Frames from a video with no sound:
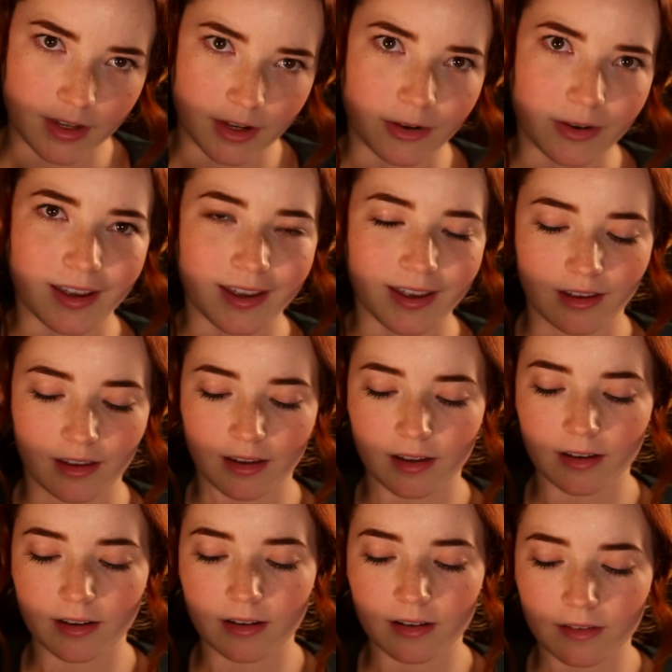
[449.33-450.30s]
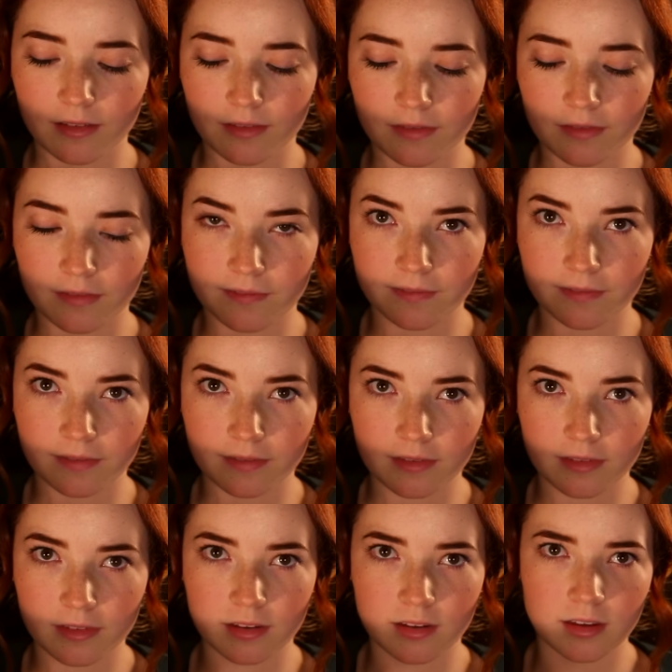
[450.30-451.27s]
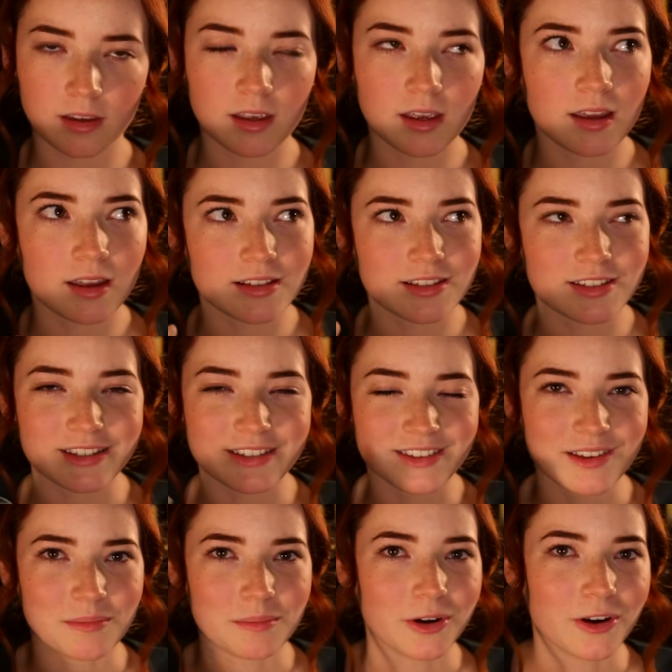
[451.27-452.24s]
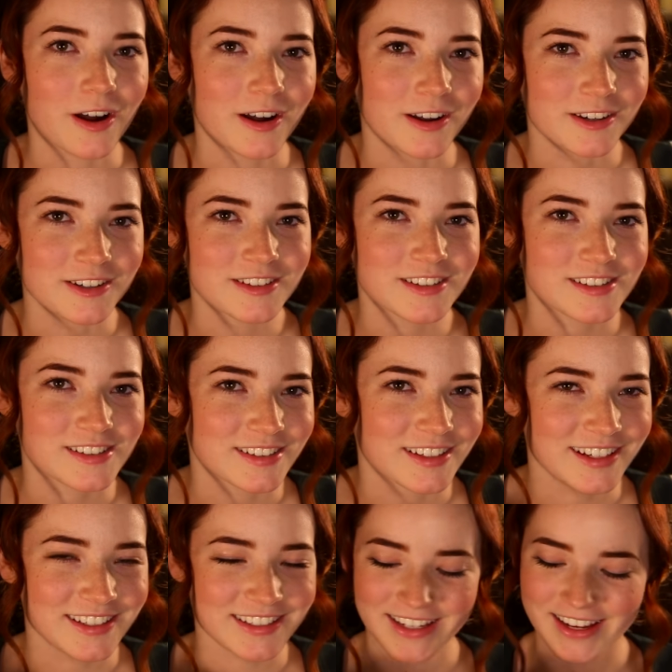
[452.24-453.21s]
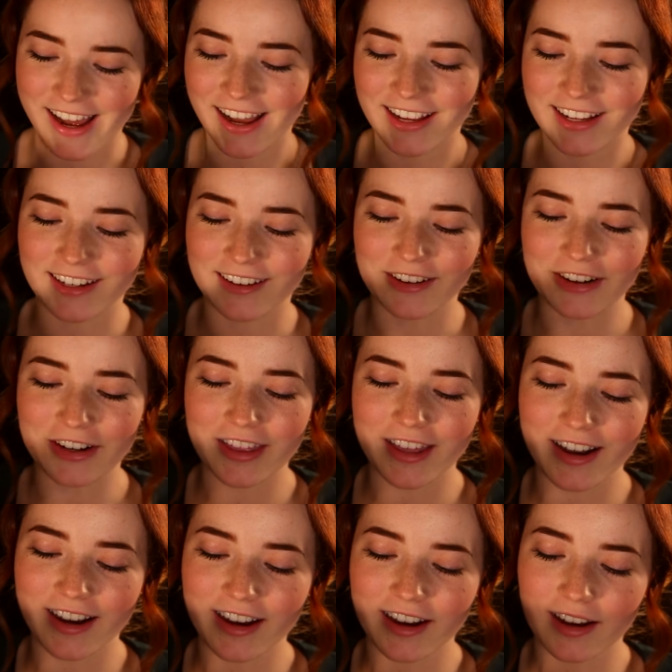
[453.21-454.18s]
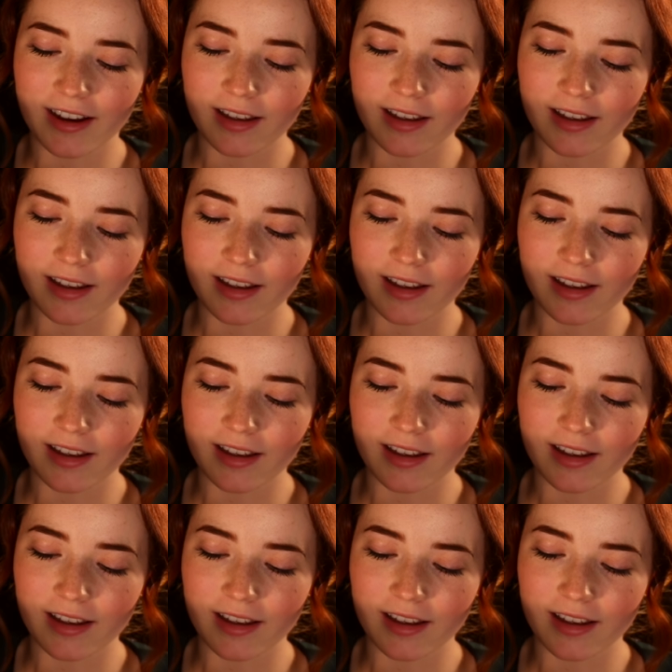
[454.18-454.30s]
Okay, good. It's just that marauders like to hide under there.